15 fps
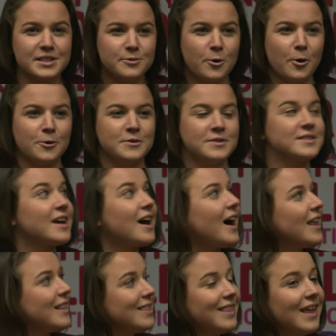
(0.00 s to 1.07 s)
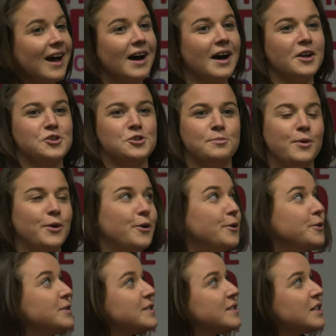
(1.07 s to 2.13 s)
swans are large
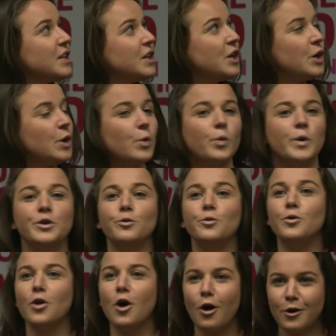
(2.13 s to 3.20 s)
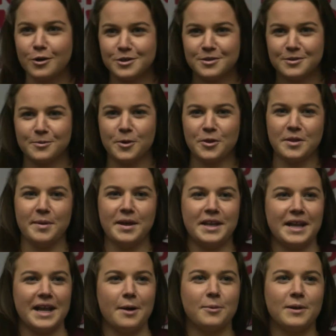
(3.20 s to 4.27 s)
birds. We do not want them
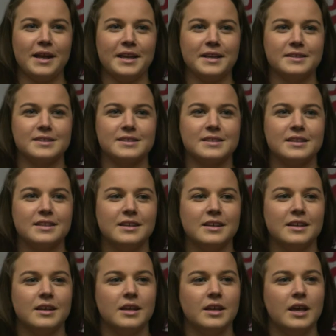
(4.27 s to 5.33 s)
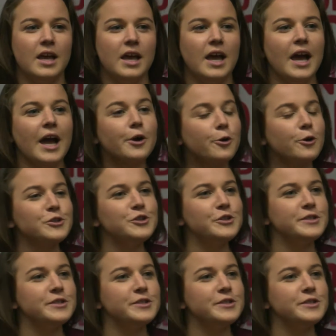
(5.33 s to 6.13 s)
hitting our planes. Across